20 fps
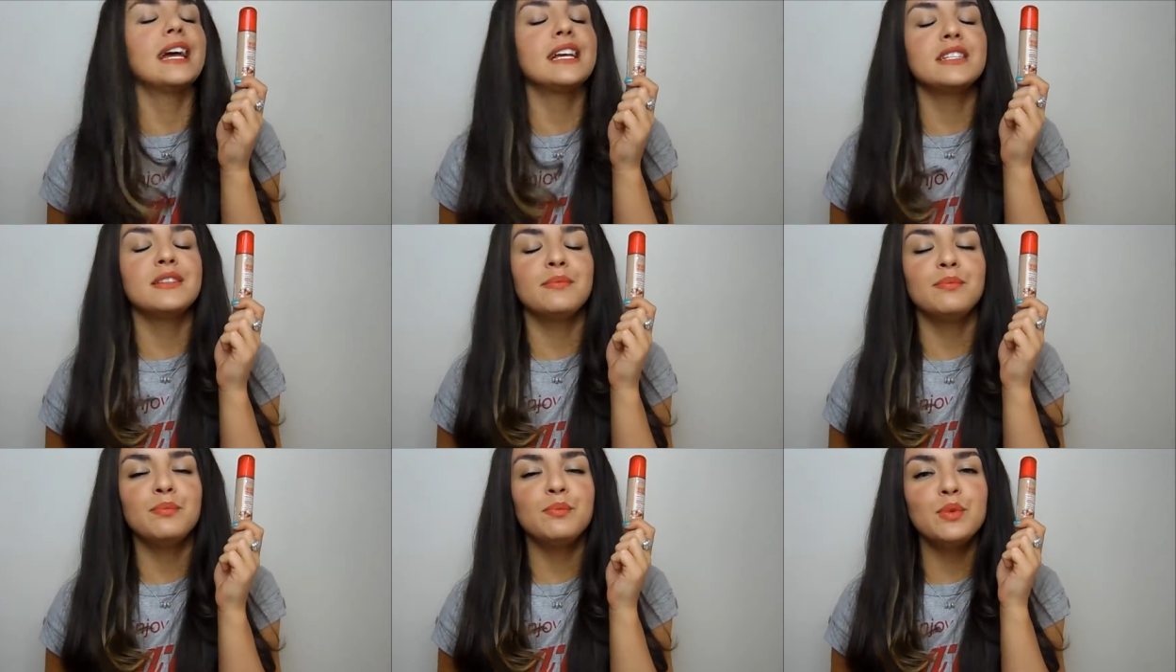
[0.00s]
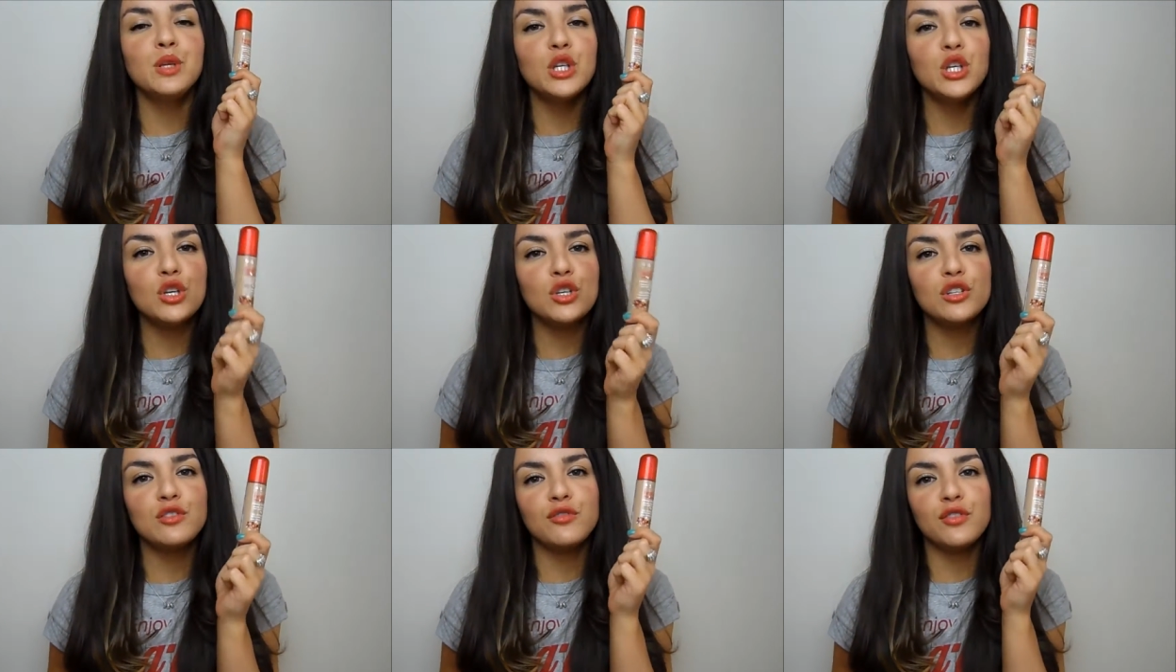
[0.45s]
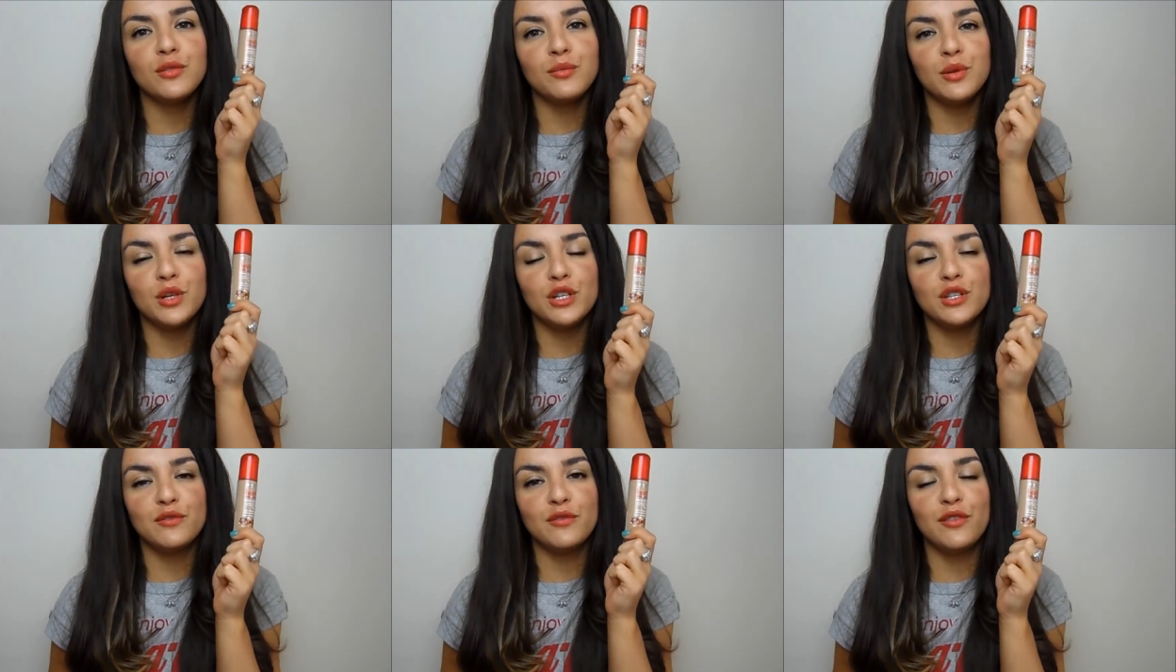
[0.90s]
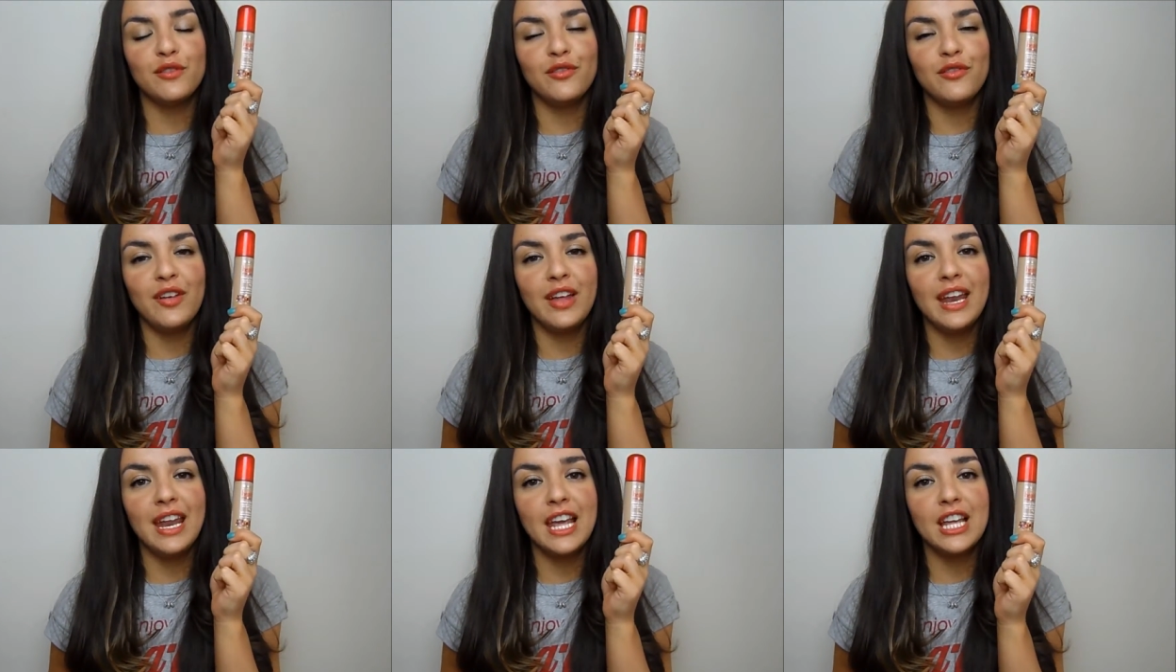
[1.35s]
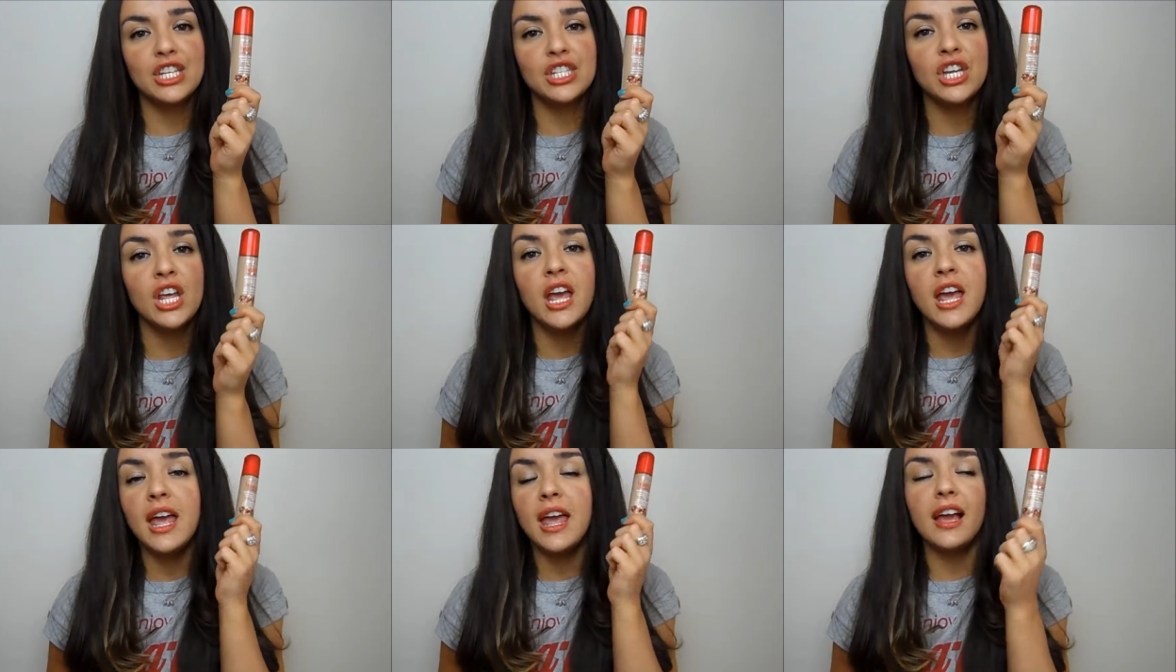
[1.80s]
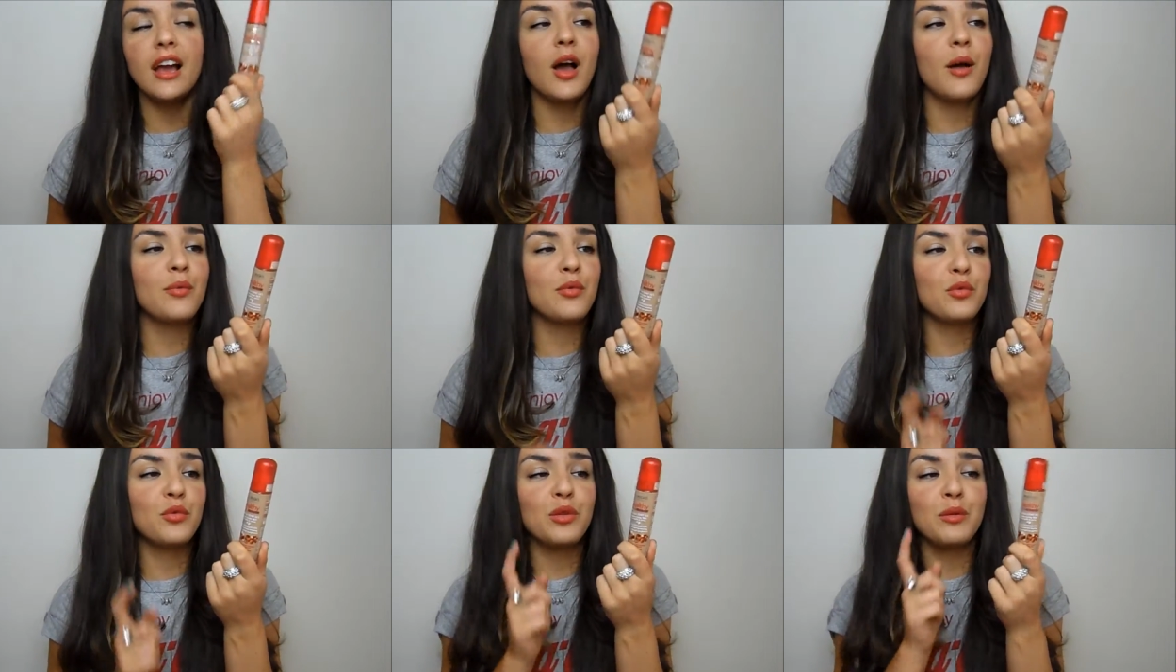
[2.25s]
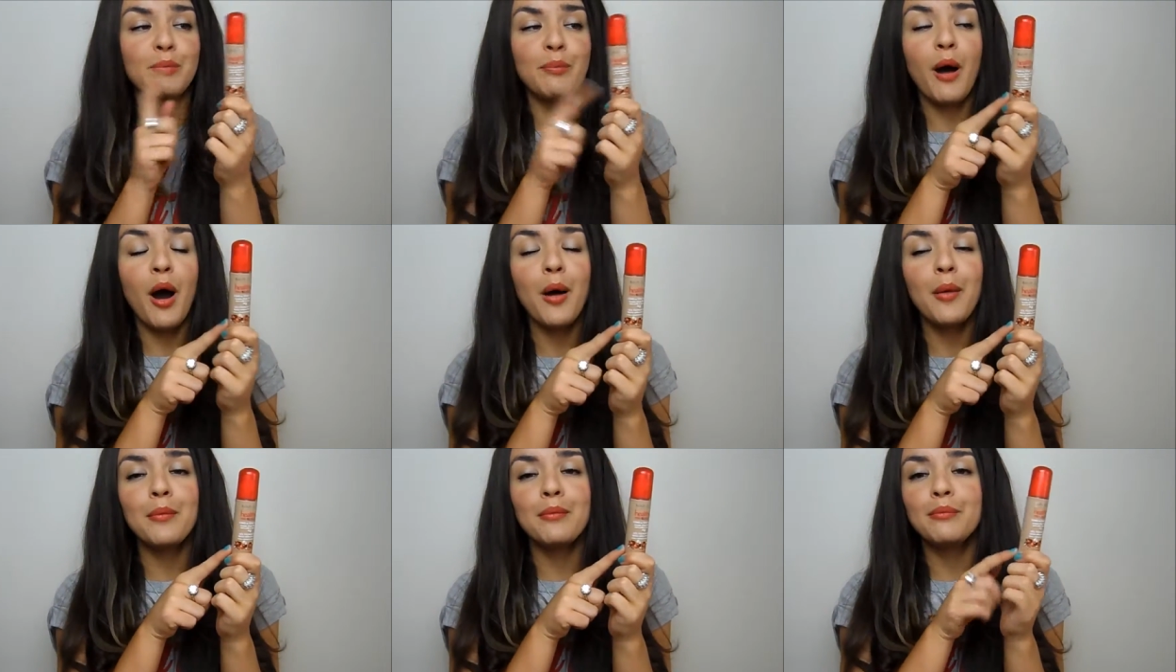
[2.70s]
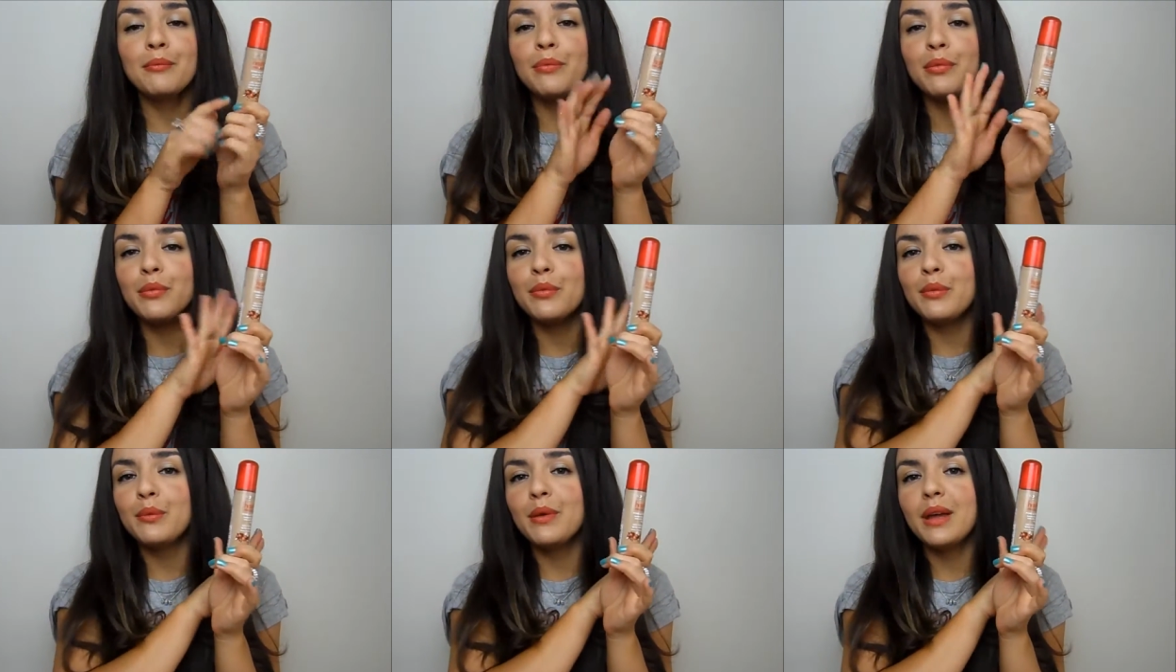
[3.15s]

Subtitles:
It has a beautiful, beautiful finish. It comes with a pump.